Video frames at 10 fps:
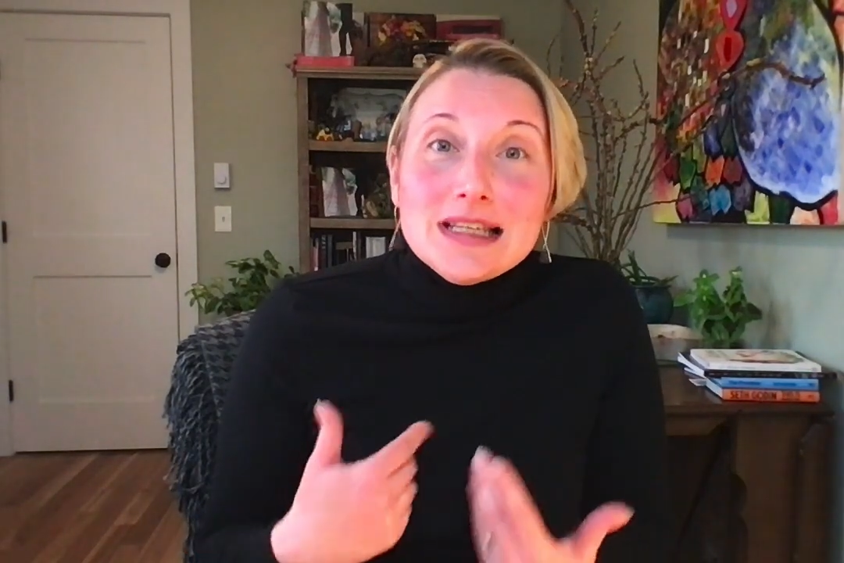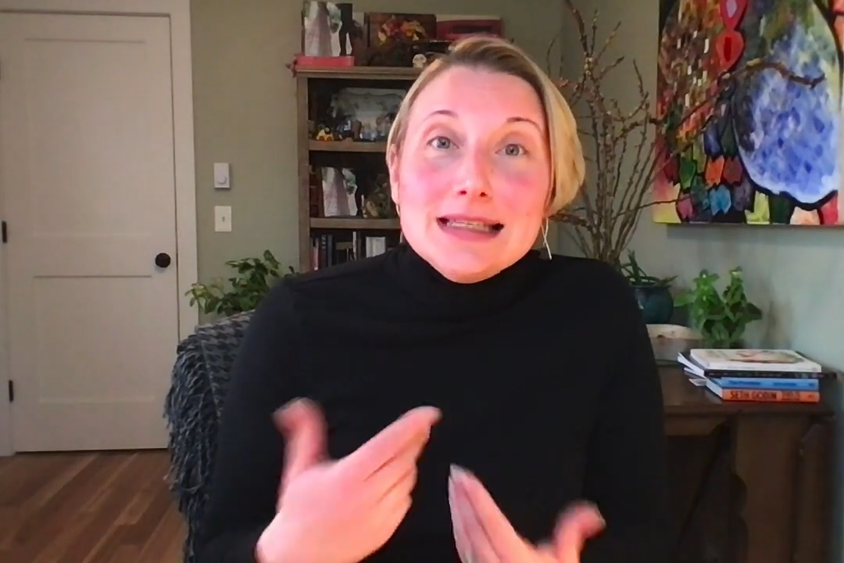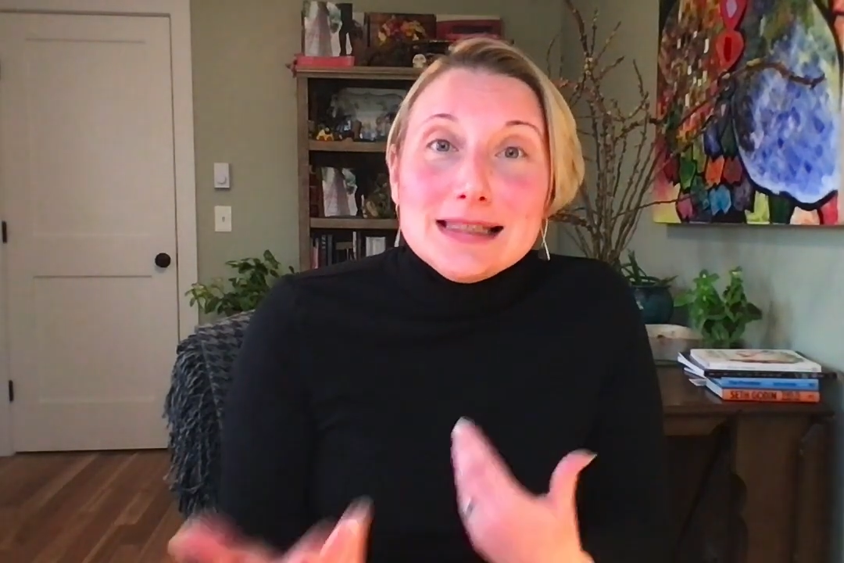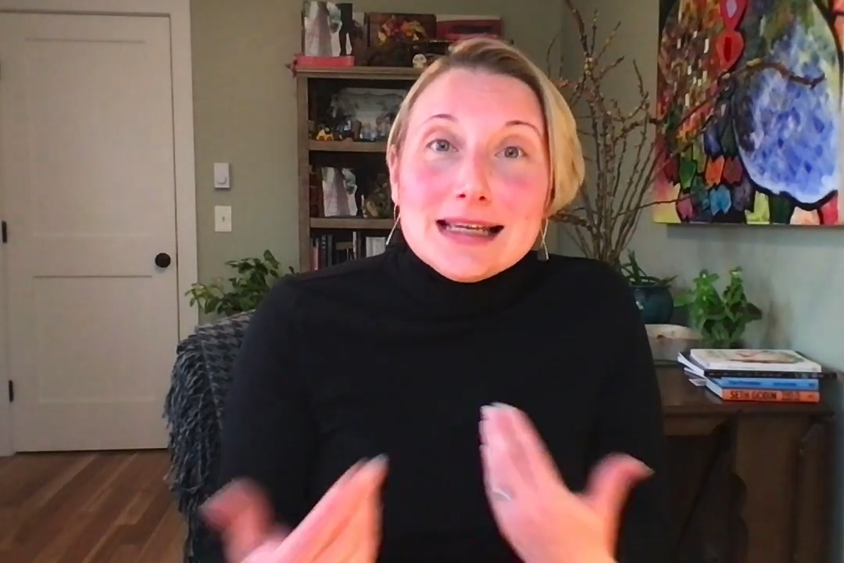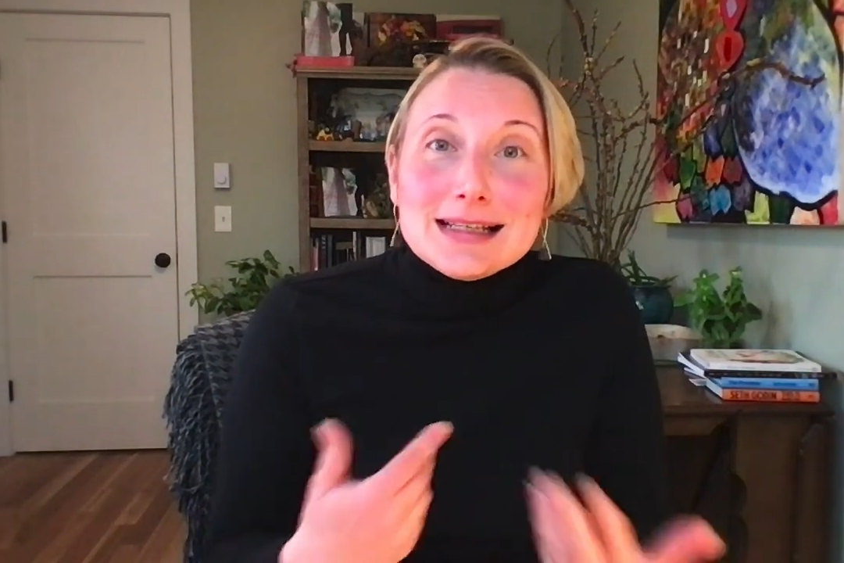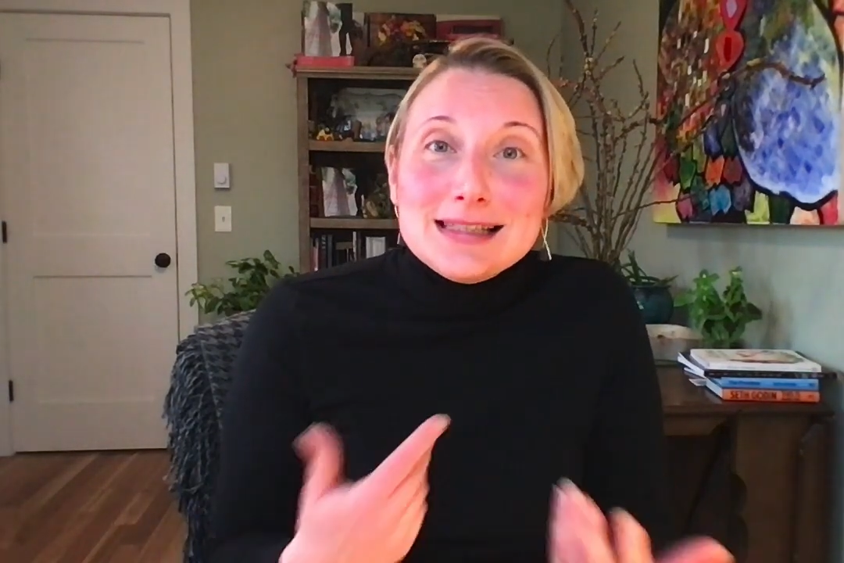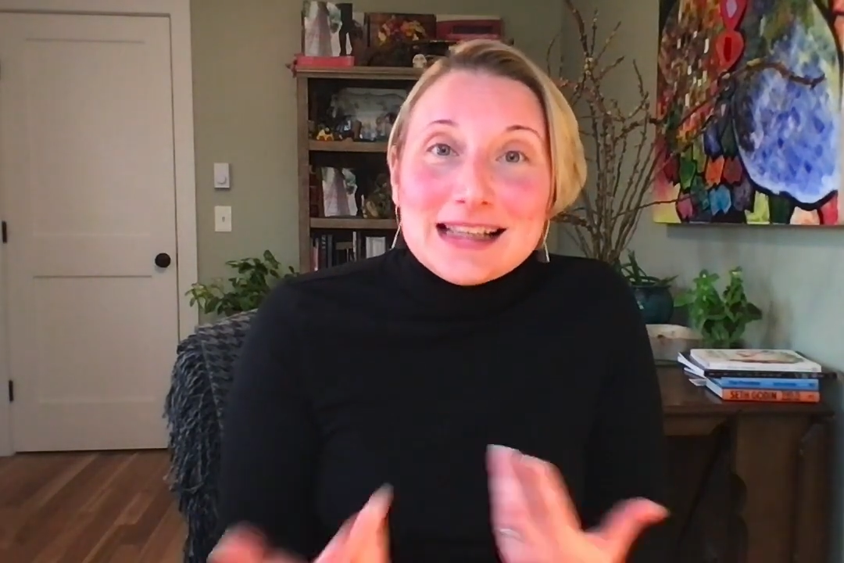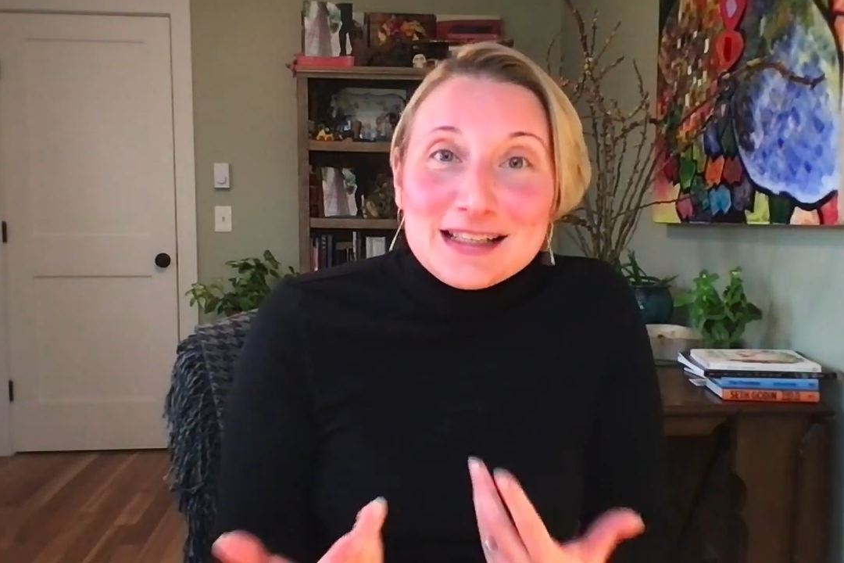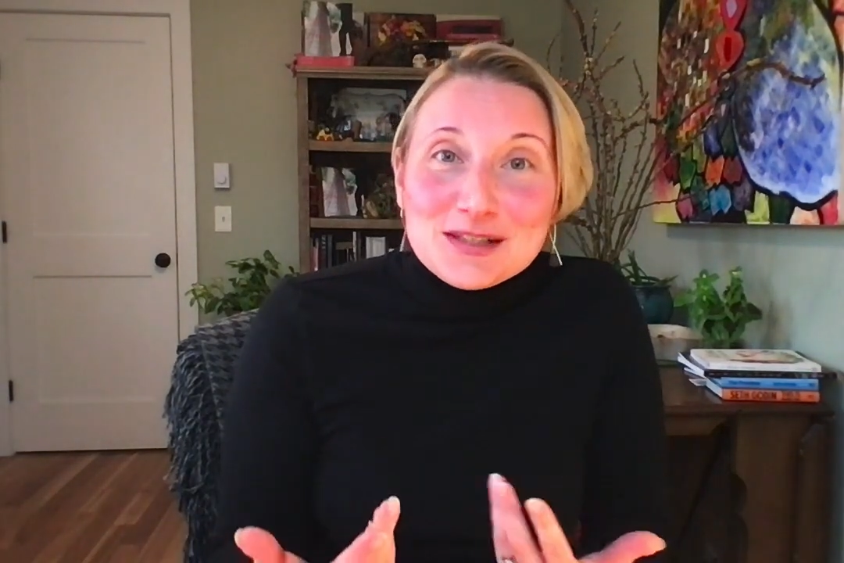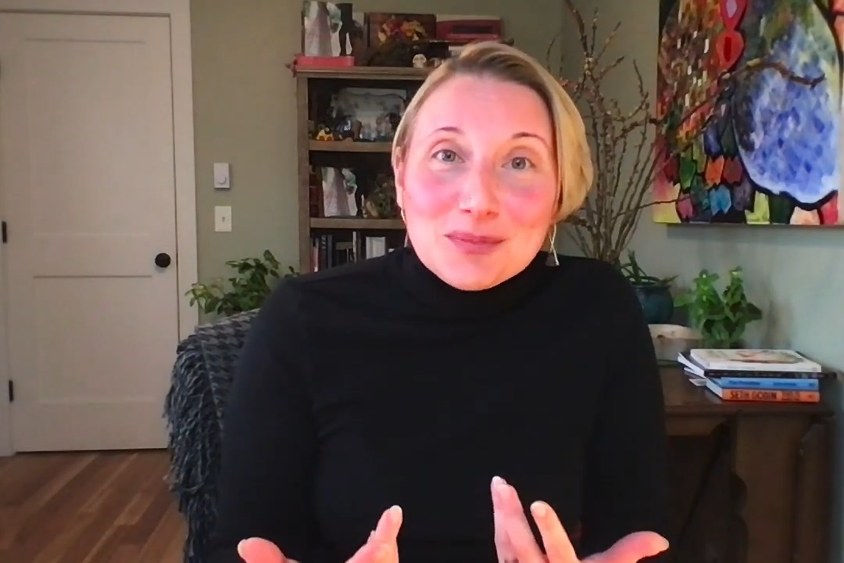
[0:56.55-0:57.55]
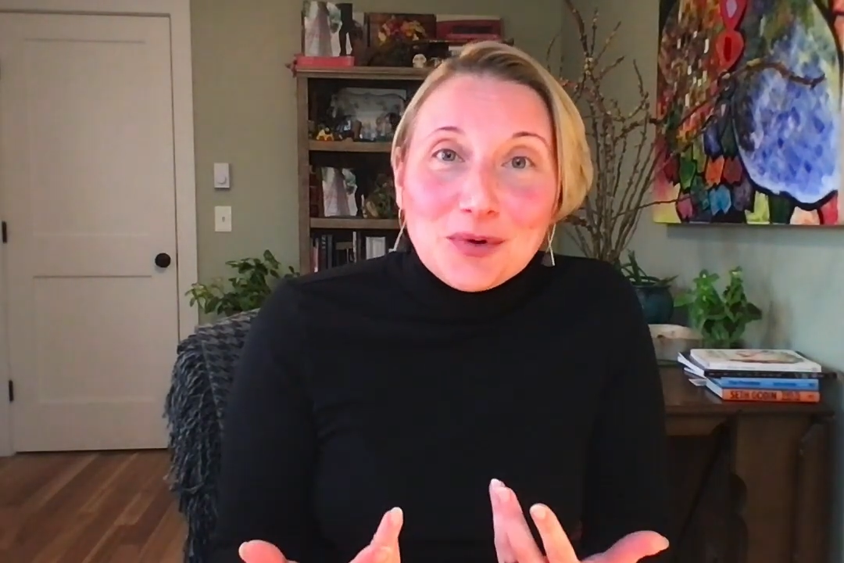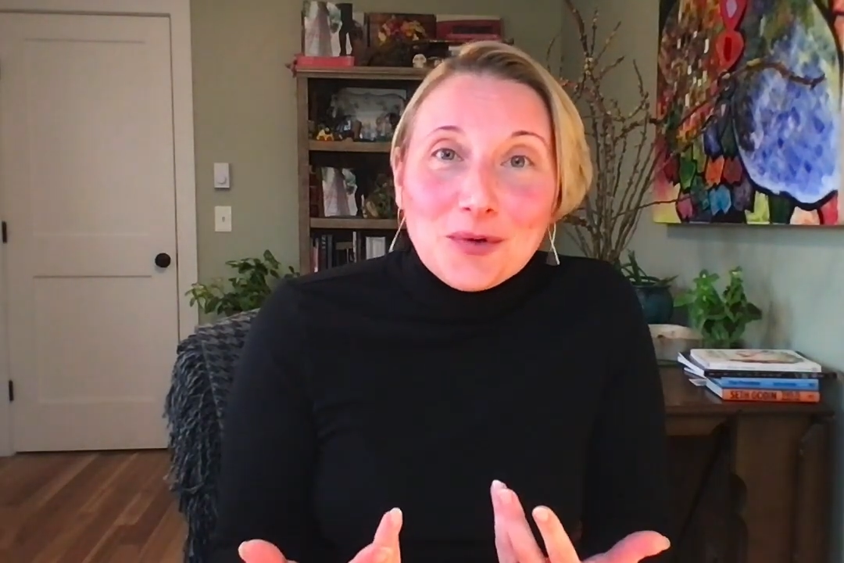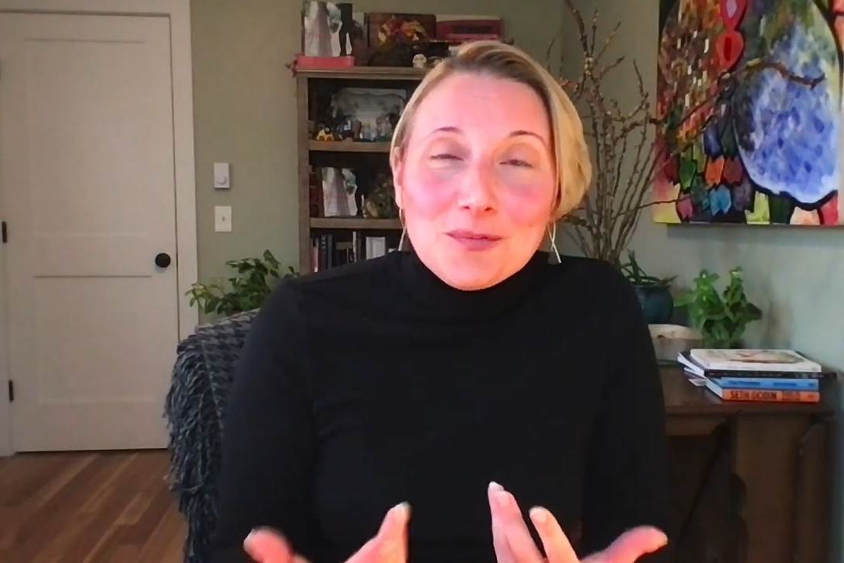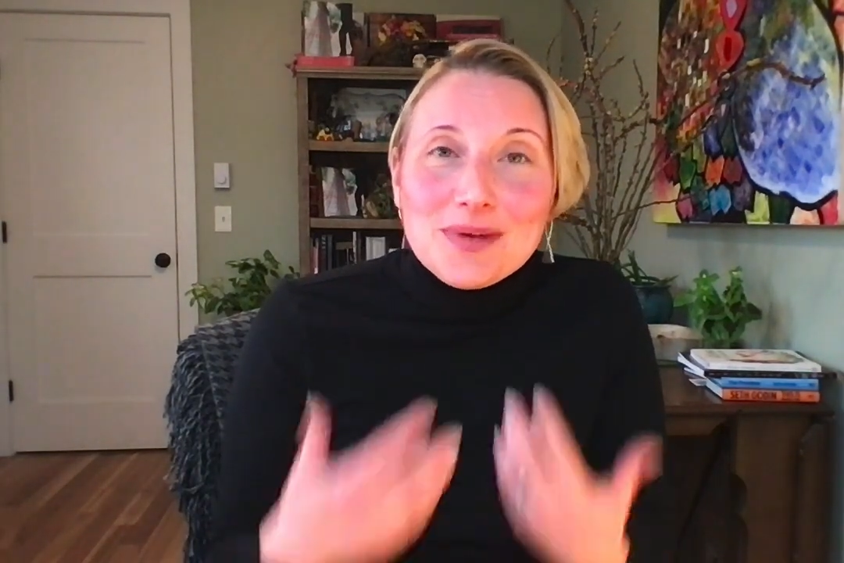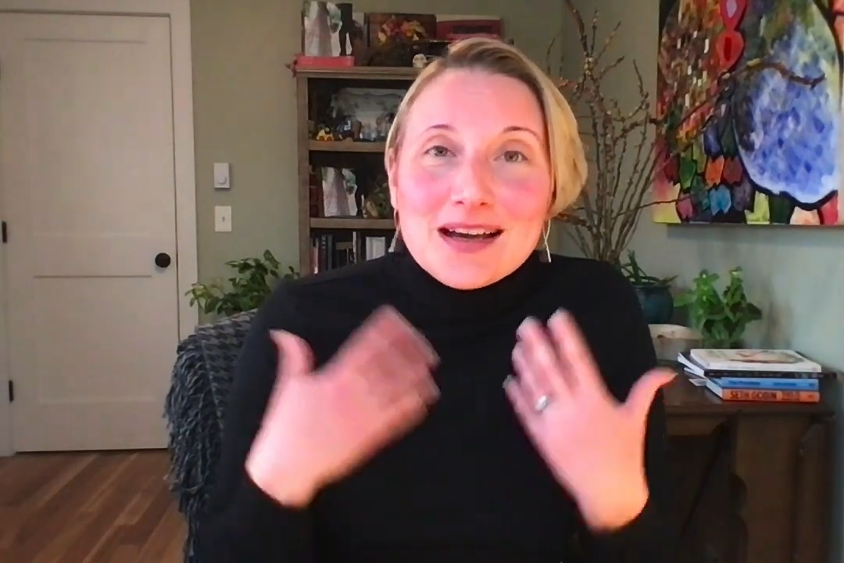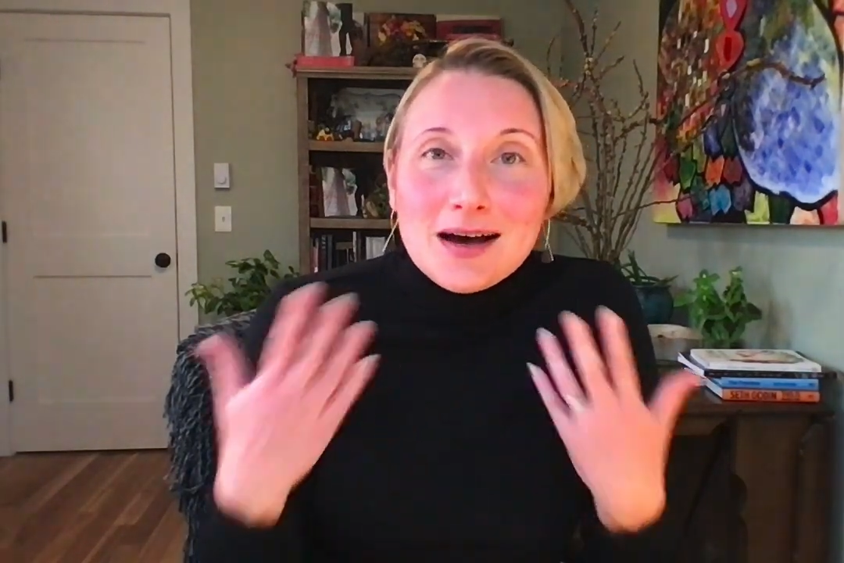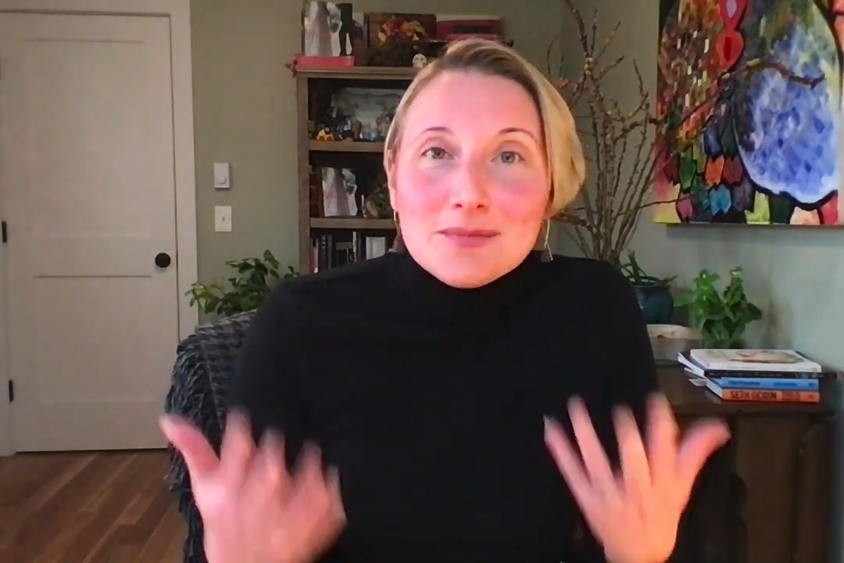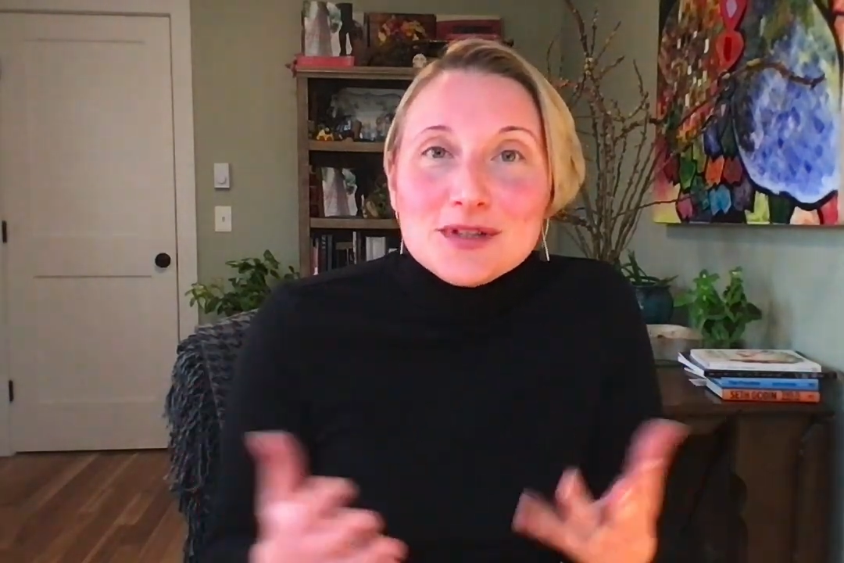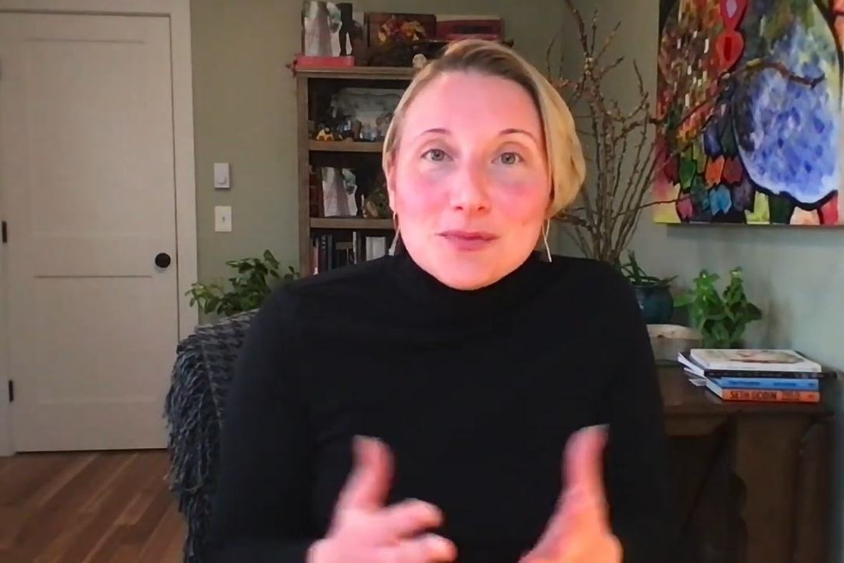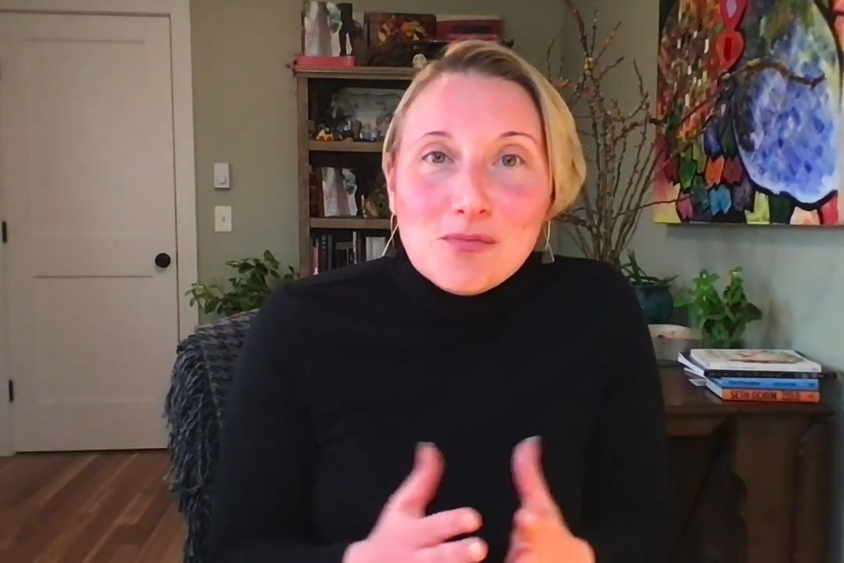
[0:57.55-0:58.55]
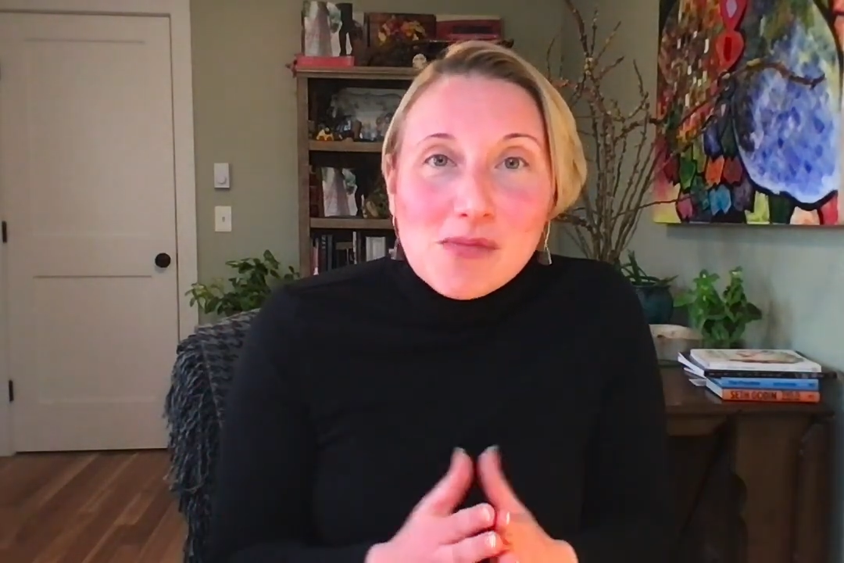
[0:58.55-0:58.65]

is accessible becomes